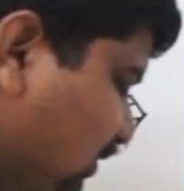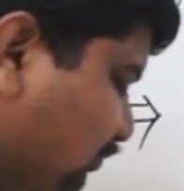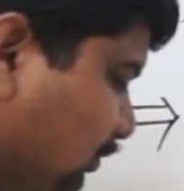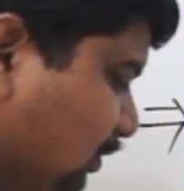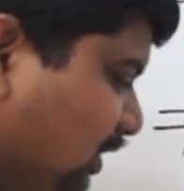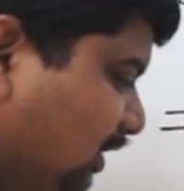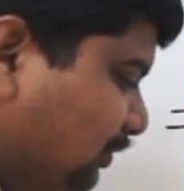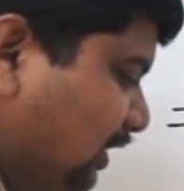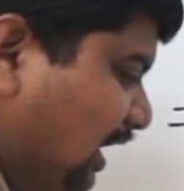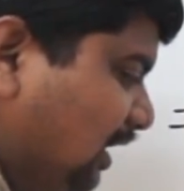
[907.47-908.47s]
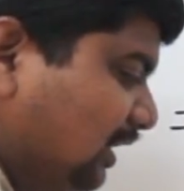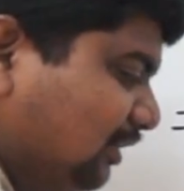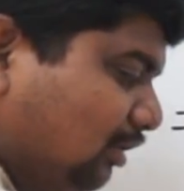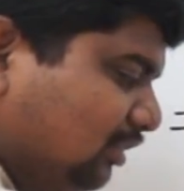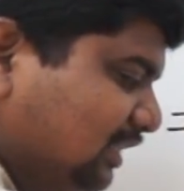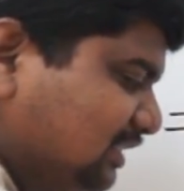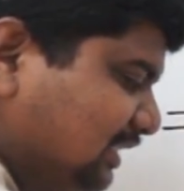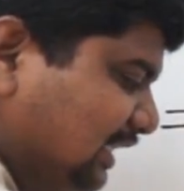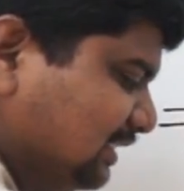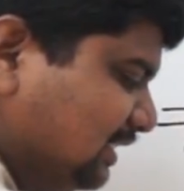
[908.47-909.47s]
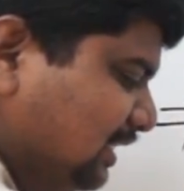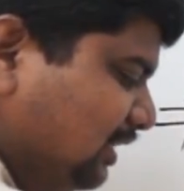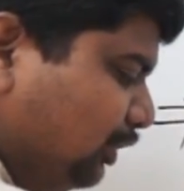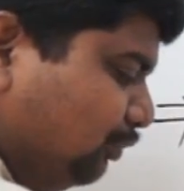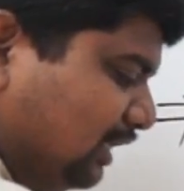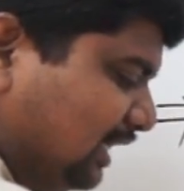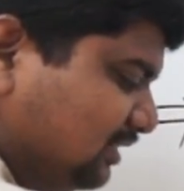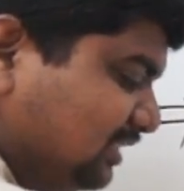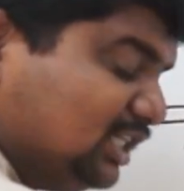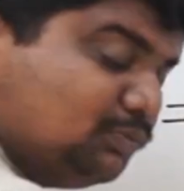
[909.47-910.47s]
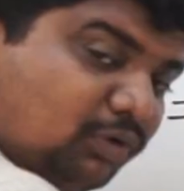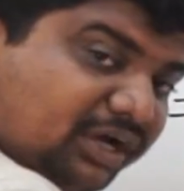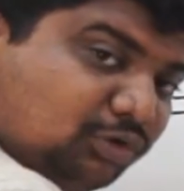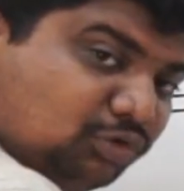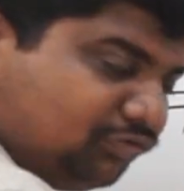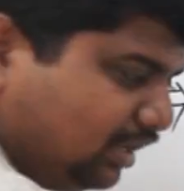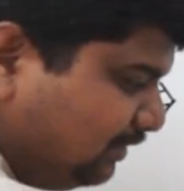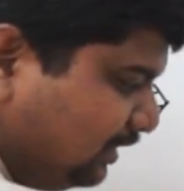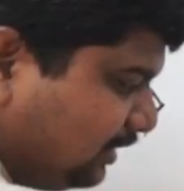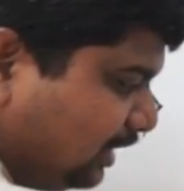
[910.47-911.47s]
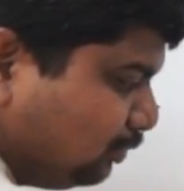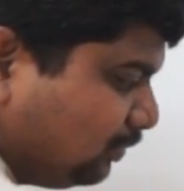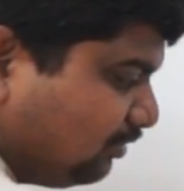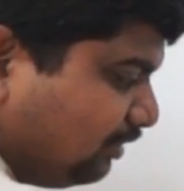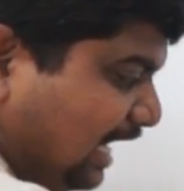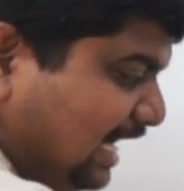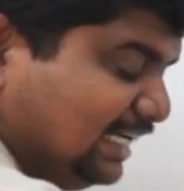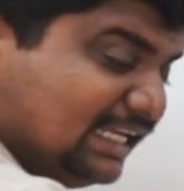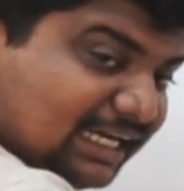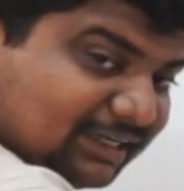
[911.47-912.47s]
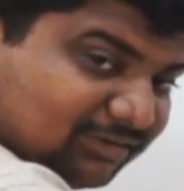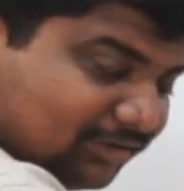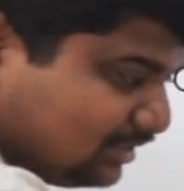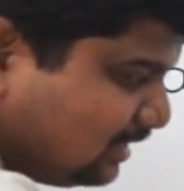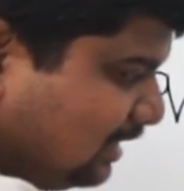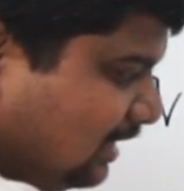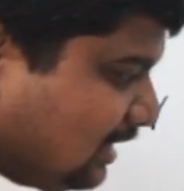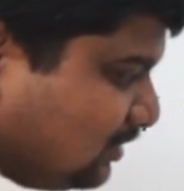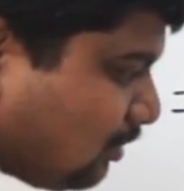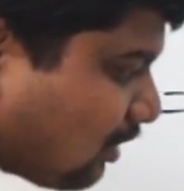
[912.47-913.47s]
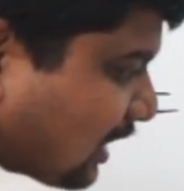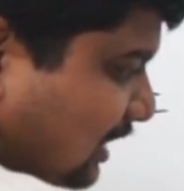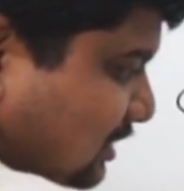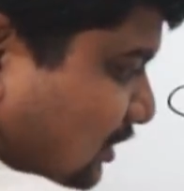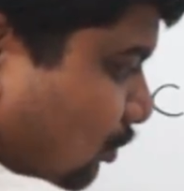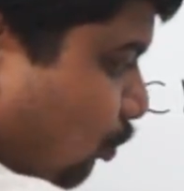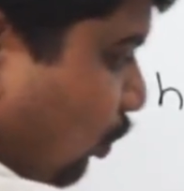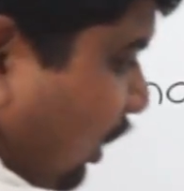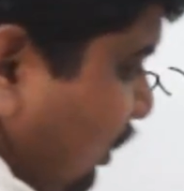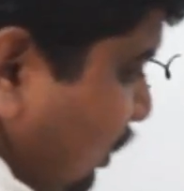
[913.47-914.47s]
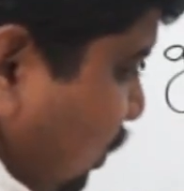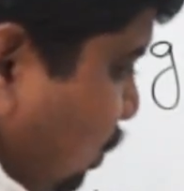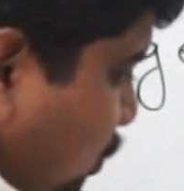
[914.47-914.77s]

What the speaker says: Therefore, if you calculate all these things, you will get 6.25 into 10 to the power of 18 electrons is called as 1